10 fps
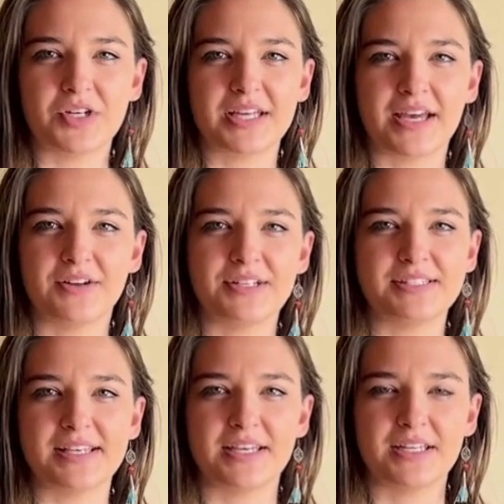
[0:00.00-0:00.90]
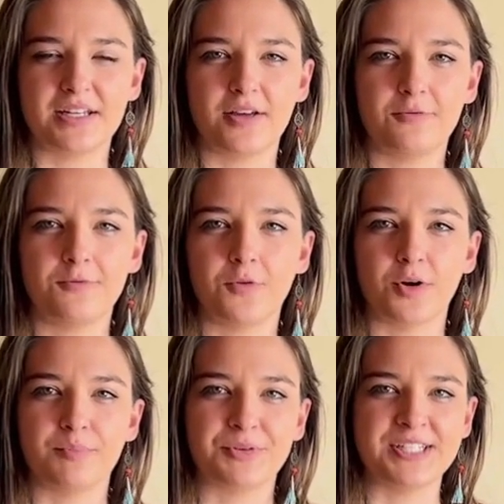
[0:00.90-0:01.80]
Account Executive
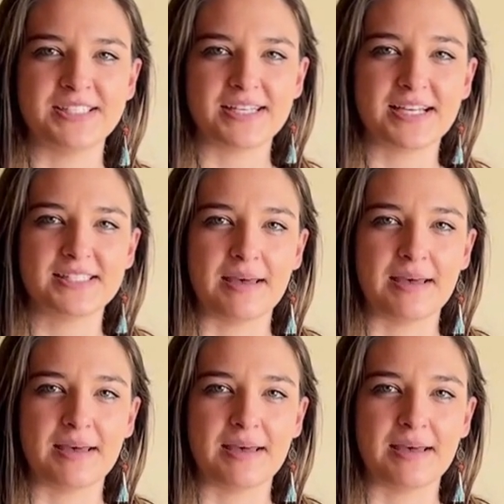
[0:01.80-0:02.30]
for Brisas